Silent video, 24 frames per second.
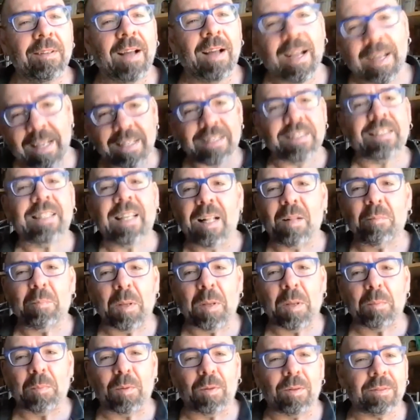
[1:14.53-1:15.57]
I can tell
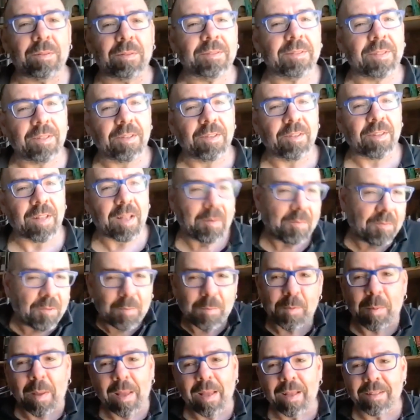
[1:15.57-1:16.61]
people, that I'm from
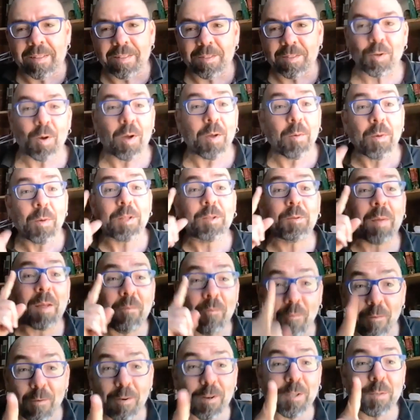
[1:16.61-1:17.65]
Spain. So I went to my
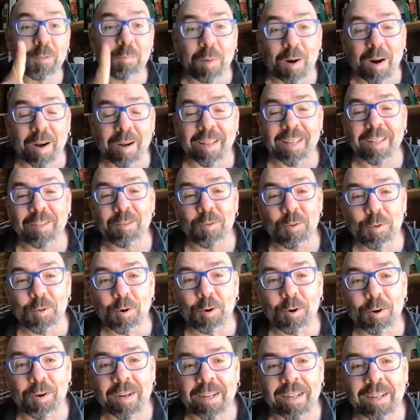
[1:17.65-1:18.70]
first party in New
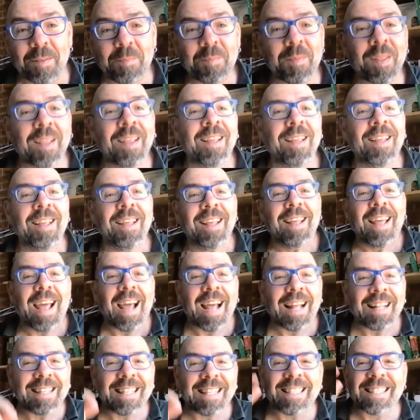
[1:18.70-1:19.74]
York,
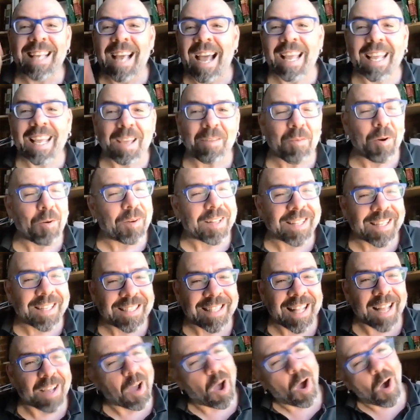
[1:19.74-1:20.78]
and this guy came over and he's
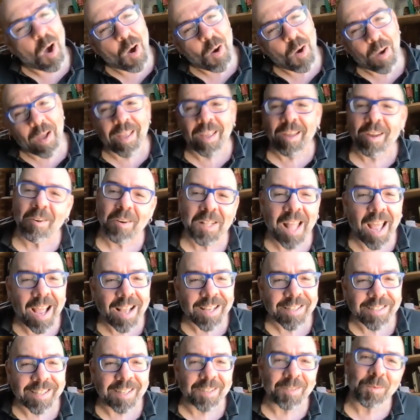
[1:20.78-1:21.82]
like, oh, I hear an
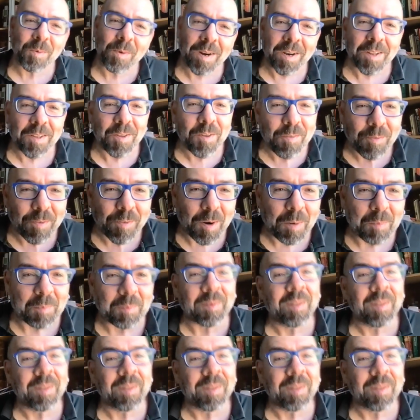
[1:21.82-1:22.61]
accent. Where are you from?